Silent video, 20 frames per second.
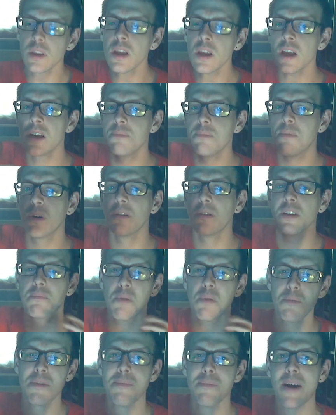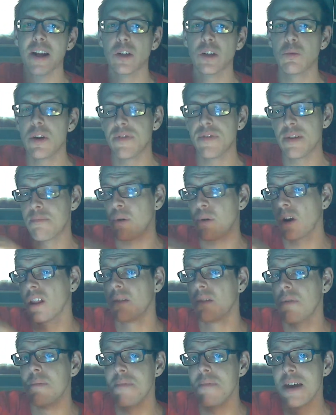you put them in the microwave, you put a
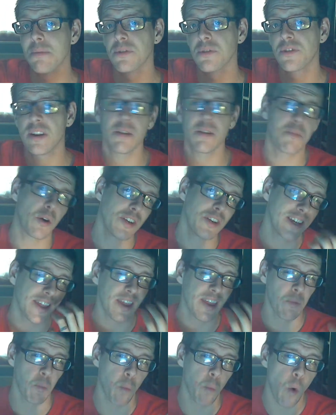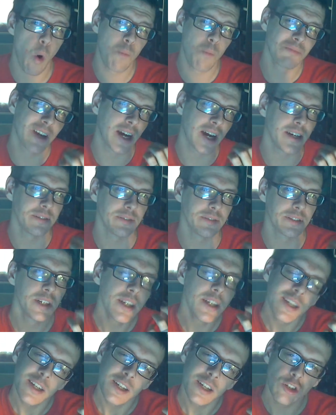little bit of maple syrup on, you get that warm kind of
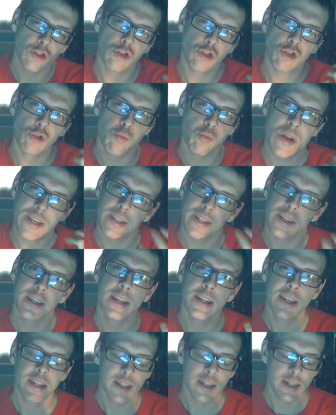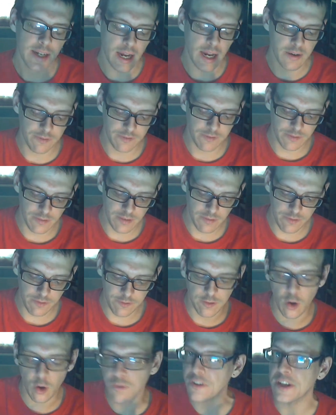sweet kind of
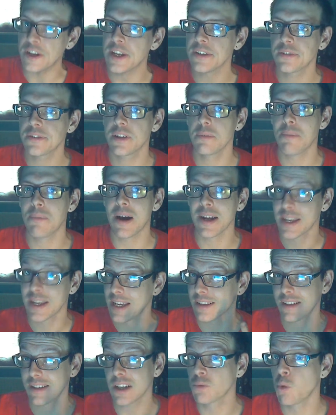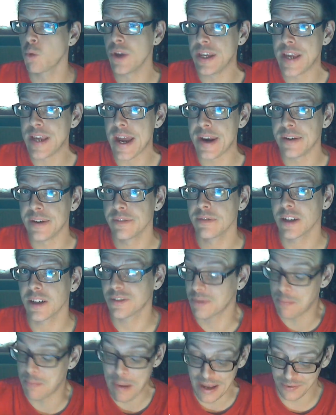fluffiness to the pancake. That's what you're getting.
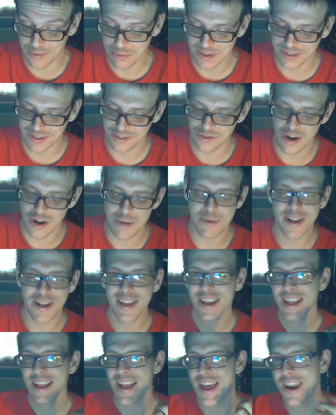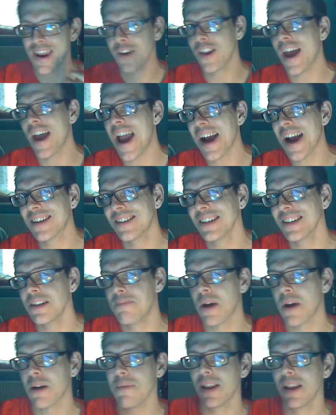That's the best way to describe it. And on the exhale, you
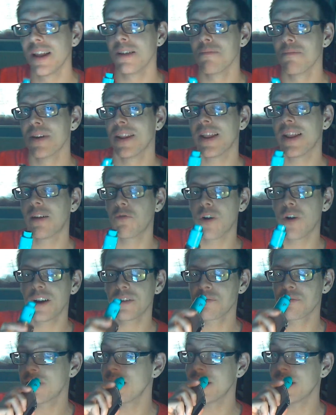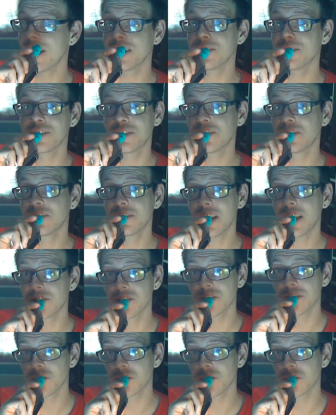pick up a little bit of that raspberry, and that just